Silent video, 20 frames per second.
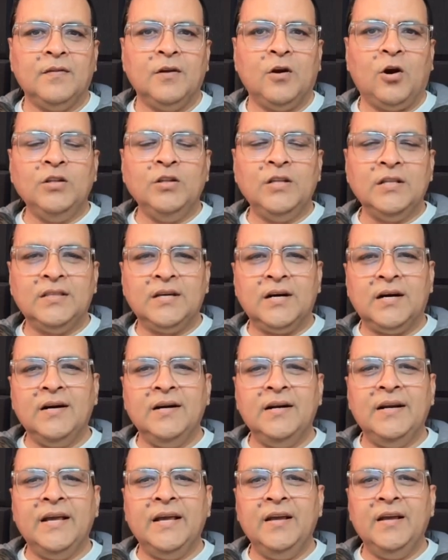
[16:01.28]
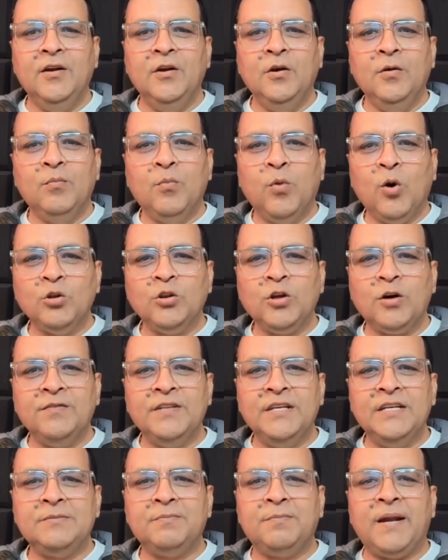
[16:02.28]
On the third day both of
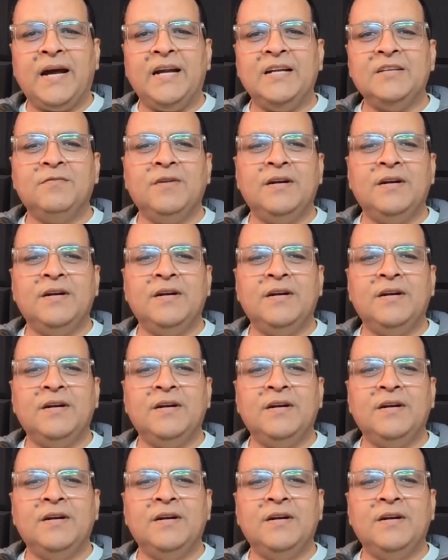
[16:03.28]
these plants